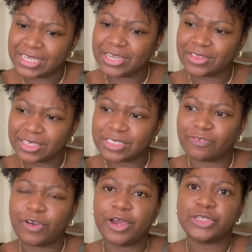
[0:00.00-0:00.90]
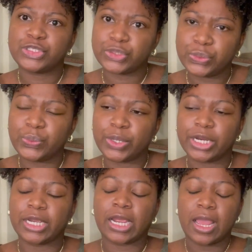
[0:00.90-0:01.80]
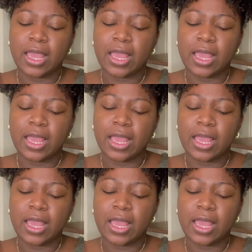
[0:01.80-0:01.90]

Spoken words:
year thus far, to work.